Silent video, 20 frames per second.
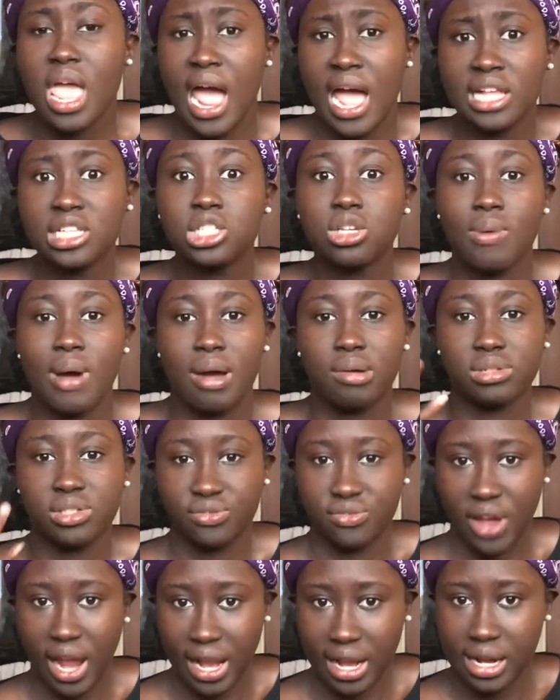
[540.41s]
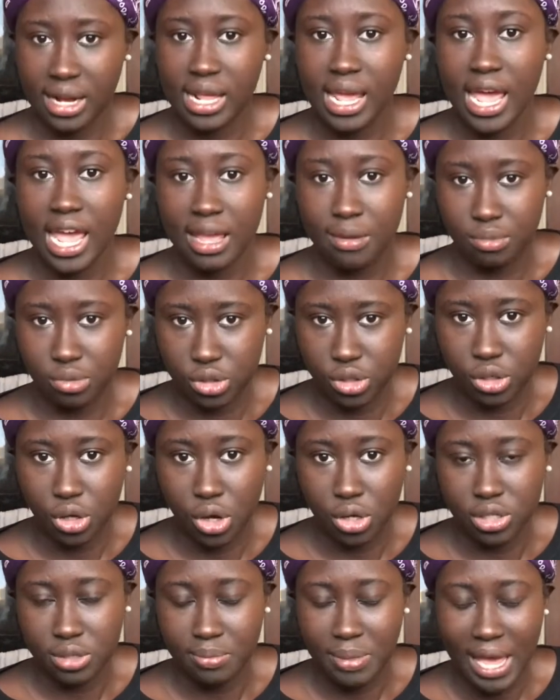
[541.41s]
and so I was finally able to
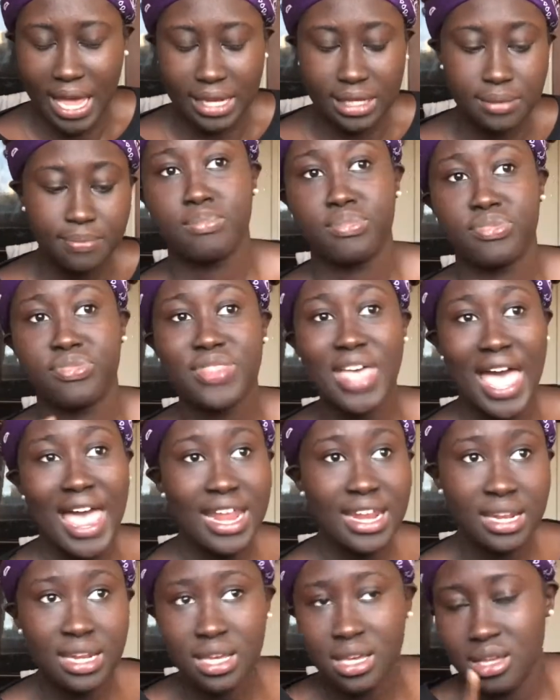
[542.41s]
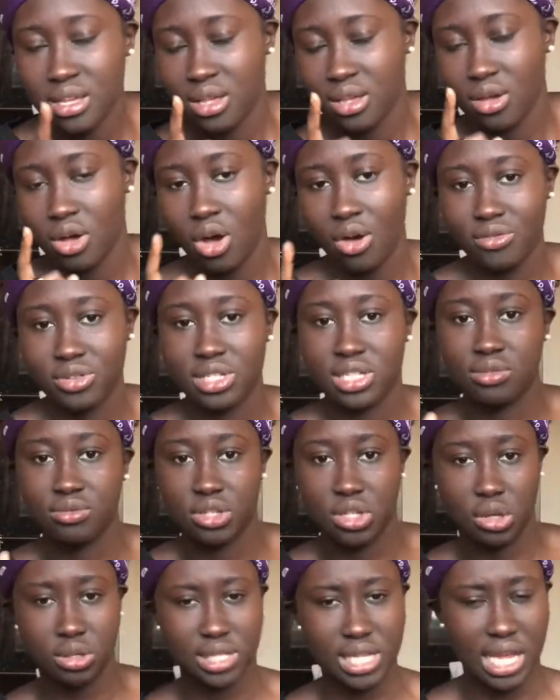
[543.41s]
go to bed. Then obviously
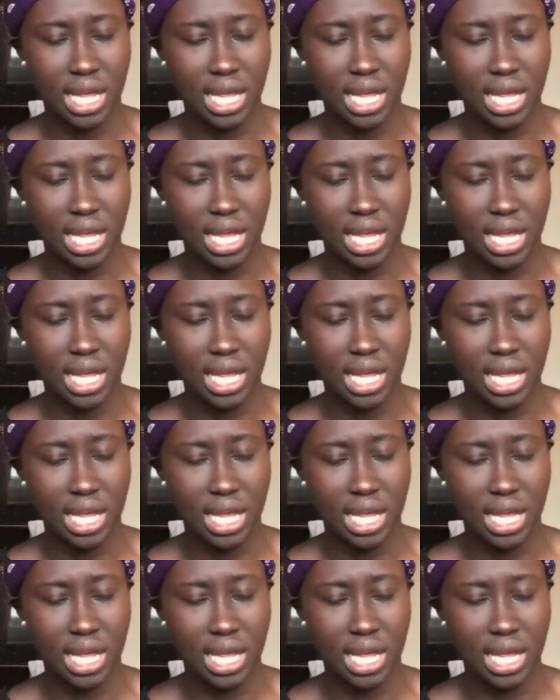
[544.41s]
results